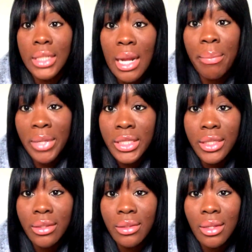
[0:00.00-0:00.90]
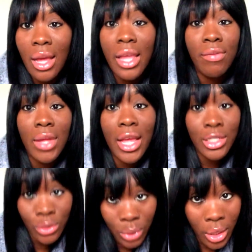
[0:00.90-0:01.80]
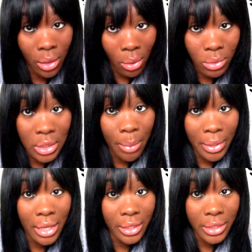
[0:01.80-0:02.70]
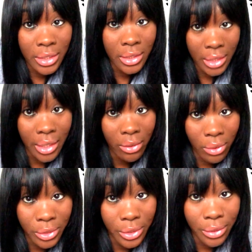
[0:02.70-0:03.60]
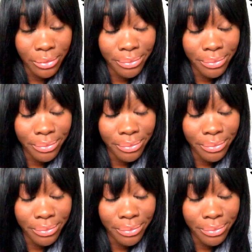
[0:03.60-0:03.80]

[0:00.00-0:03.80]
did I mention I even had student loans coming out of this check also?